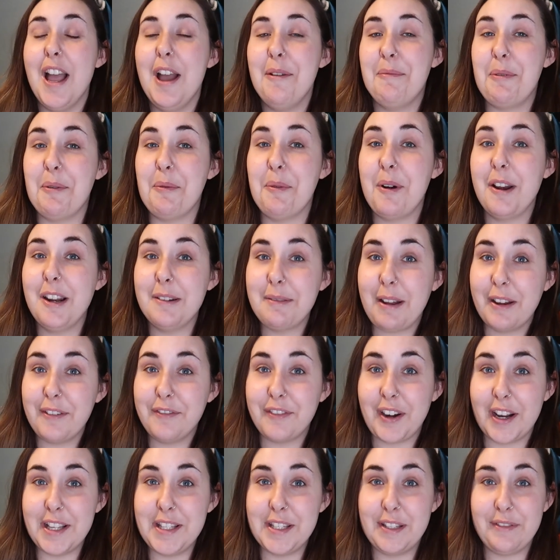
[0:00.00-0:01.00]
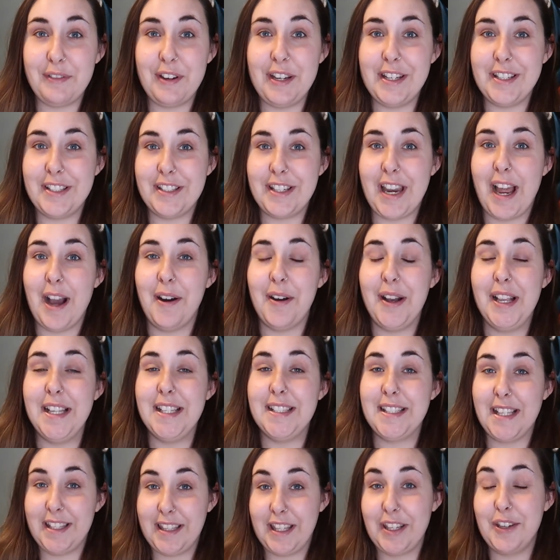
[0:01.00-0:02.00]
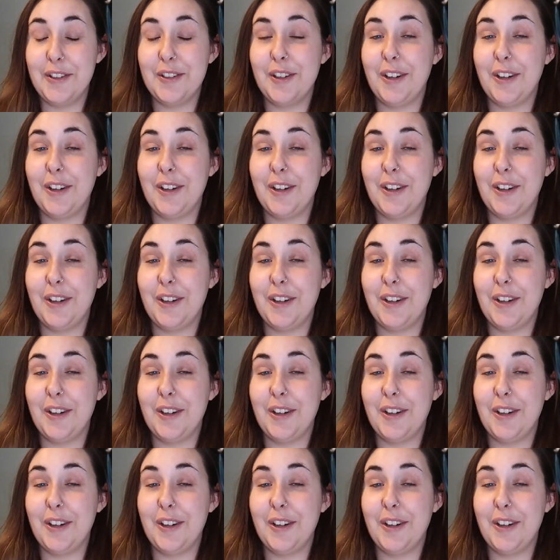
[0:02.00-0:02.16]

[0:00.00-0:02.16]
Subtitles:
but one of my friends reached out and said that you're